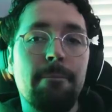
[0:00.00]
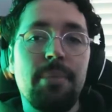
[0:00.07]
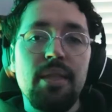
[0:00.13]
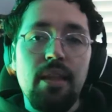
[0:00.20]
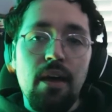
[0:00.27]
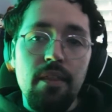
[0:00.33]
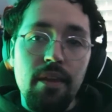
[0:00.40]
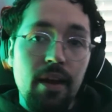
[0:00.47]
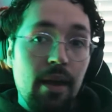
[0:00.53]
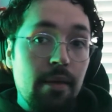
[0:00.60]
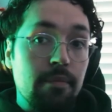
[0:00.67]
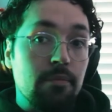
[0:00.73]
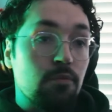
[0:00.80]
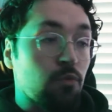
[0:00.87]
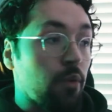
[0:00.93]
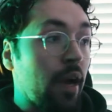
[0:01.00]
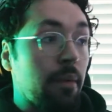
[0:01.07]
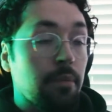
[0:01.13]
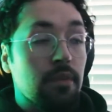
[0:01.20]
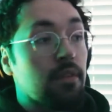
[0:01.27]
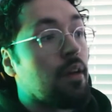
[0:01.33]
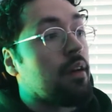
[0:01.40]
But now that I
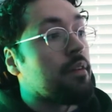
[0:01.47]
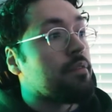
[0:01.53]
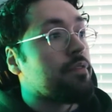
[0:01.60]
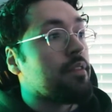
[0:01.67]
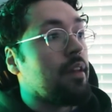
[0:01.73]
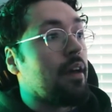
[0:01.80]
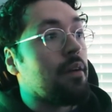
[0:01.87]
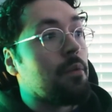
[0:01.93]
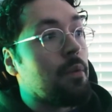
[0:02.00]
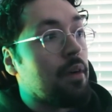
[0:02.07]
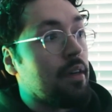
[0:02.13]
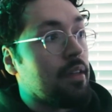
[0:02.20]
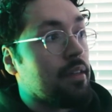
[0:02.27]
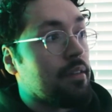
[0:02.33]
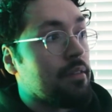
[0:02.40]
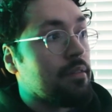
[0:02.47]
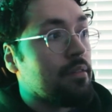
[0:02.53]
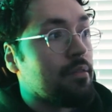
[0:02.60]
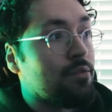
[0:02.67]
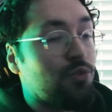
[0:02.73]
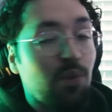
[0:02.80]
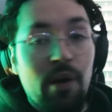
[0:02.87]
ramble on for like what,
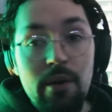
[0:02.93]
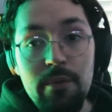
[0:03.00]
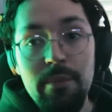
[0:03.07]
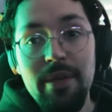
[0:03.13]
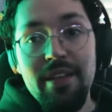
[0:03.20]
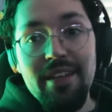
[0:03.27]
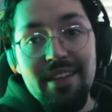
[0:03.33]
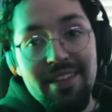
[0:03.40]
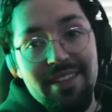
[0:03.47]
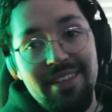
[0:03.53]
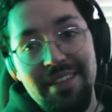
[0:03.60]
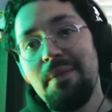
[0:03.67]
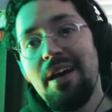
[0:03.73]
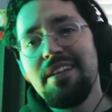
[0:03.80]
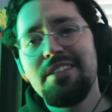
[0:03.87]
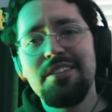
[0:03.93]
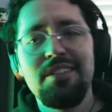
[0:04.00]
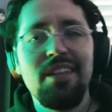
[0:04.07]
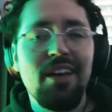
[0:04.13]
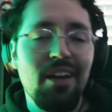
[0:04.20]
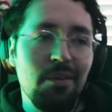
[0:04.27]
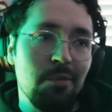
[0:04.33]
12 minutes, I just
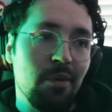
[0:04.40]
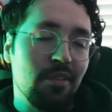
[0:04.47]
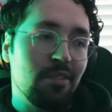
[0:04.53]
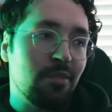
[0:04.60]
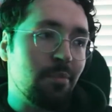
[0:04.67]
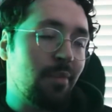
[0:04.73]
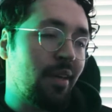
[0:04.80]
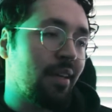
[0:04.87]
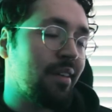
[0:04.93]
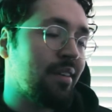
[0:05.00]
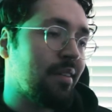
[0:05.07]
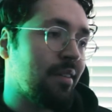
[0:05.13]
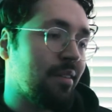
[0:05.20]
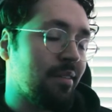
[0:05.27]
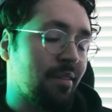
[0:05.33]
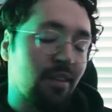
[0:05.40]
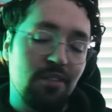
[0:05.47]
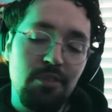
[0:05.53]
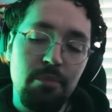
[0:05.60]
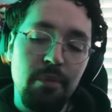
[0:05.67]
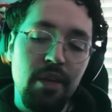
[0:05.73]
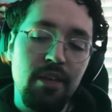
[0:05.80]
thought I wanted to make, you know, I
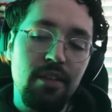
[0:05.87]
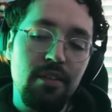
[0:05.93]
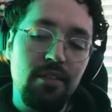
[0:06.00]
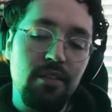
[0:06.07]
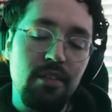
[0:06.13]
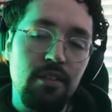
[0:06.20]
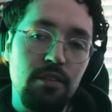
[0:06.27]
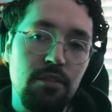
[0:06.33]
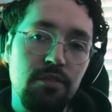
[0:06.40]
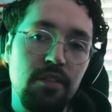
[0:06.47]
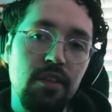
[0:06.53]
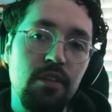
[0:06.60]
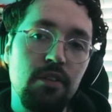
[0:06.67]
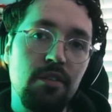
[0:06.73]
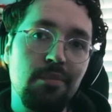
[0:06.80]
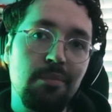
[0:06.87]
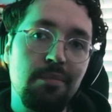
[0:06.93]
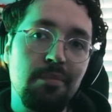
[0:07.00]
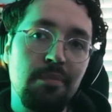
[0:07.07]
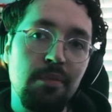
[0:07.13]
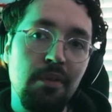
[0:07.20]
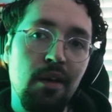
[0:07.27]
should make a little video
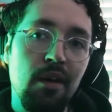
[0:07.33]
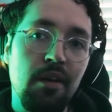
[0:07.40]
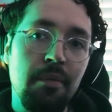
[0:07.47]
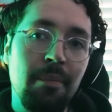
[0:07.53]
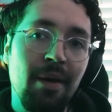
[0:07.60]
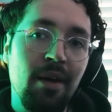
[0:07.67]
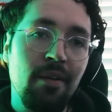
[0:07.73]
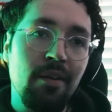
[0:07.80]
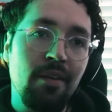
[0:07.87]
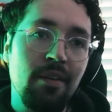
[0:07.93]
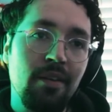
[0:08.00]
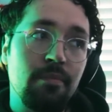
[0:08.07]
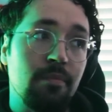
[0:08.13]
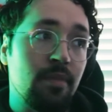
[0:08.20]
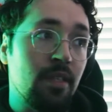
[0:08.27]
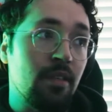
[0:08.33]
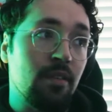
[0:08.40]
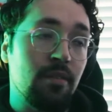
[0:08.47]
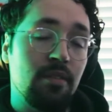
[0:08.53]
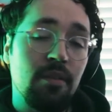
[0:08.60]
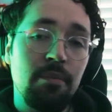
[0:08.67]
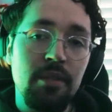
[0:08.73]
blog about it, you
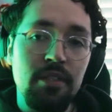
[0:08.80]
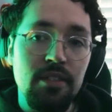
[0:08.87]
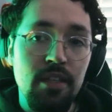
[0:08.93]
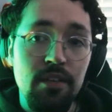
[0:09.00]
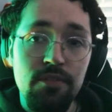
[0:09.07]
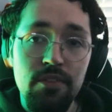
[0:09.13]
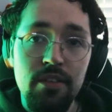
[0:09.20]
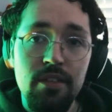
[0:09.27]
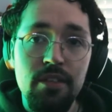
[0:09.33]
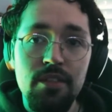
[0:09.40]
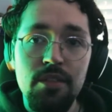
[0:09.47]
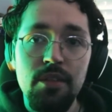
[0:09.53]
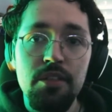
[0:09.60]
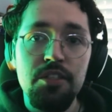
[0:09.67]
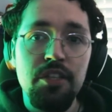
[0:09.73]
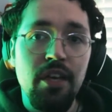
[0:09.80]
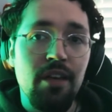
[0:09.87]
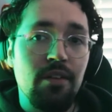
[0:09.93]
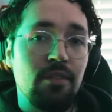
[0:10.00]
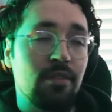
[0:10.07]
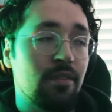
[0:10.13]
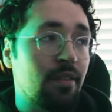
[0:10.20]
know, something different to the
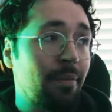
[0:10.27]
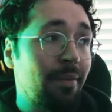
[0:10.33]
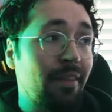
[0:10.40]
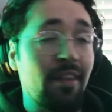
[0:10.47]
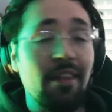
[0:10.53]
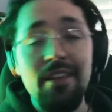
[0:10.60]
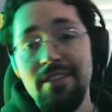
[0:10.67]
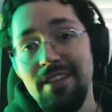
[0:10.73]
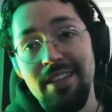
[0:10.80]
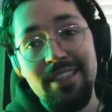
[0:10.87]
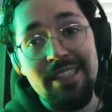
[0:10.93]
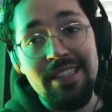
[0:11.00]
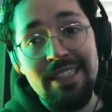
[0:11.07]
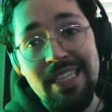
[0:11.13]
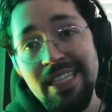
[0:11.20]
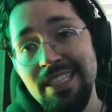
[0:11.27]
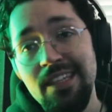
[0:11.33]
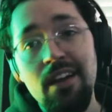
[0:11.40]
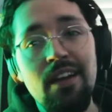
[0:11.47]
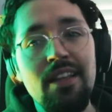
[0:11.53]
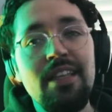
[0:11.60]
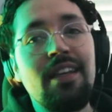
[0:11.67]
channel, something that's
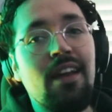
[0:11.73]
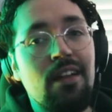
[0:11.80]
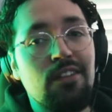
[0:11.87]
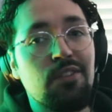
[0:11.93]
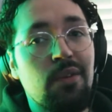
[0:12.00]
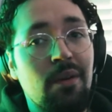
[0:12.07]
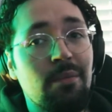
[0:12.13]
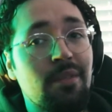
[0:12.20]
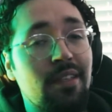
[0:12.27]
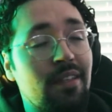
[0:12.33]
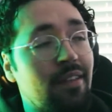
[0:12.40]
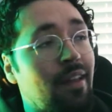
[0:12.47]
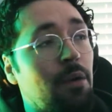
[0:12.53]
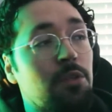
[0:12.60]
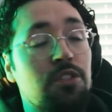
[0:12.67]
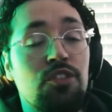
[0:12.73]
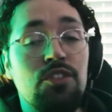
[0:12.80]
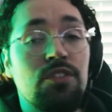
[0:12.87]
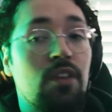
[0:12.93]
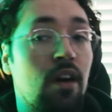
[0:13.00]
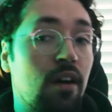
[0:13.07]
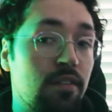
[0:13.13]
entirely not scripted, that was
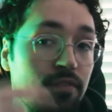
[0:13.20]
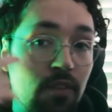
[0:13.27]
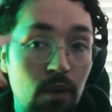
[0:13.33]
just off